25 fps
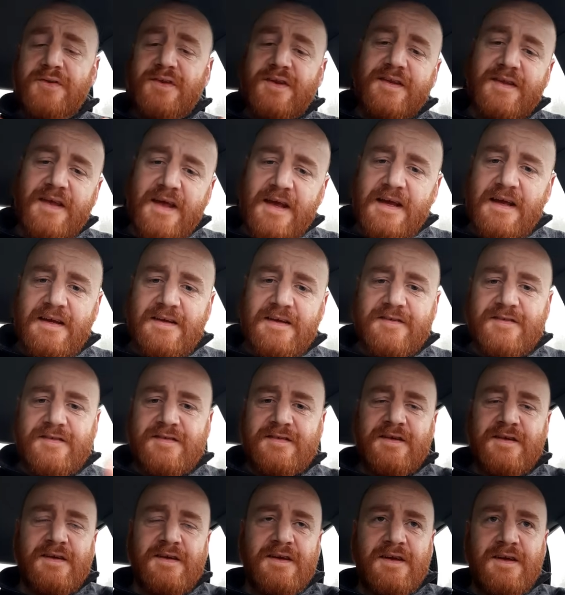But the thing
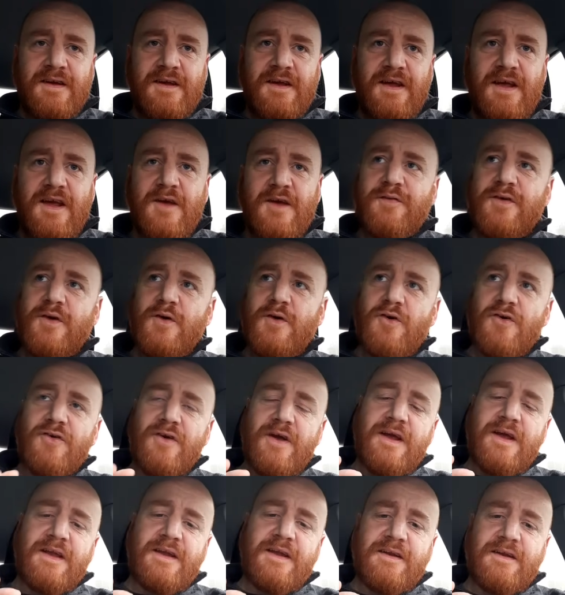is, if
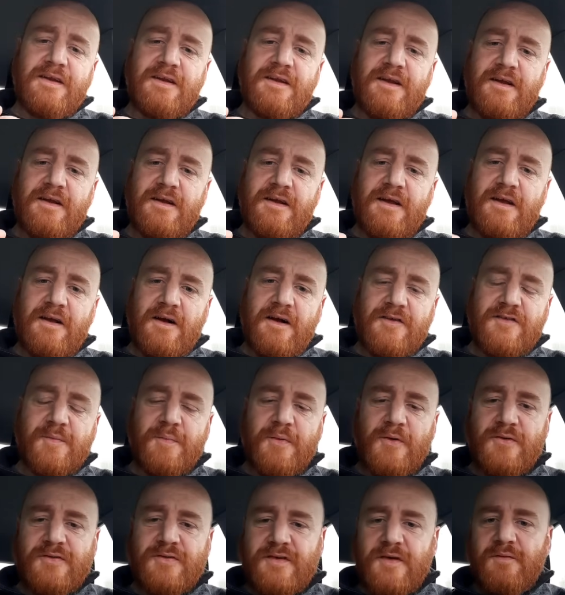you're in, I
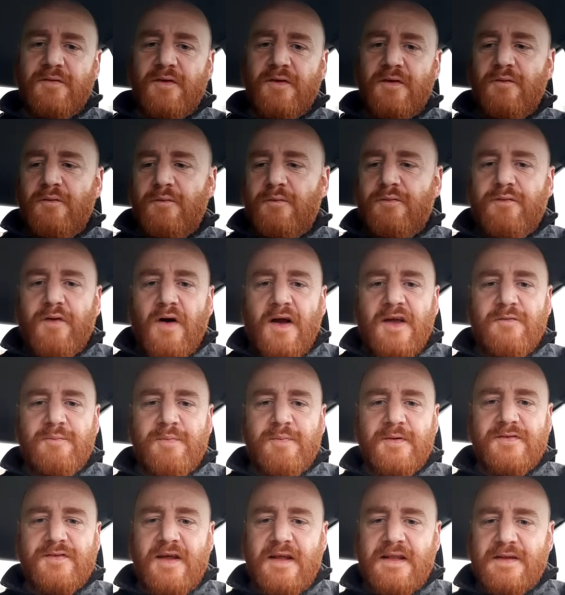suppose you've
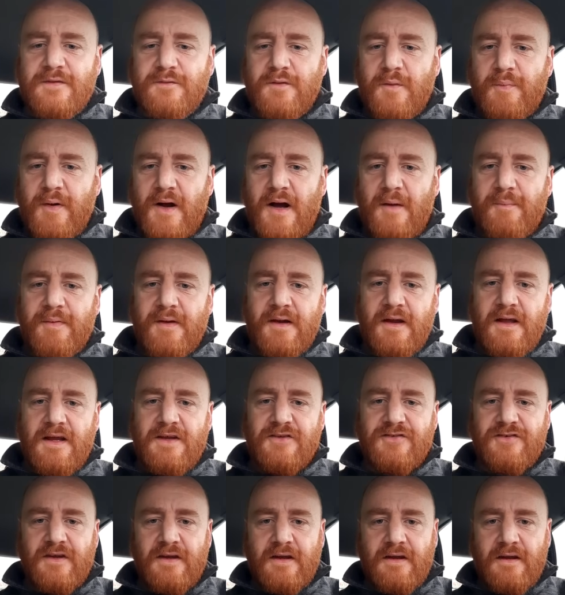5% of a
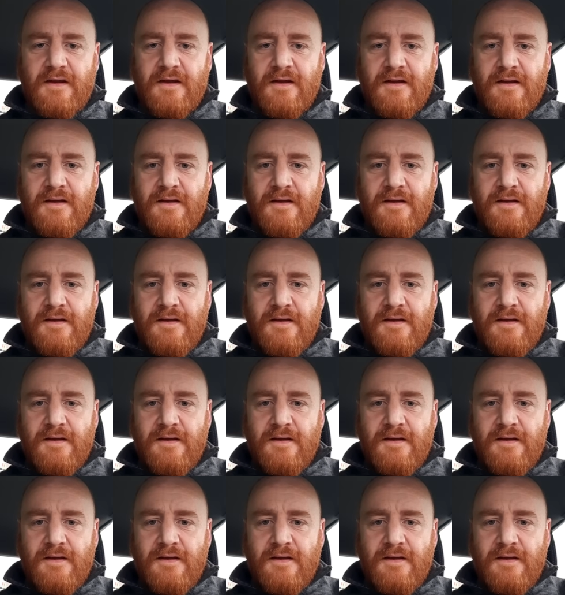population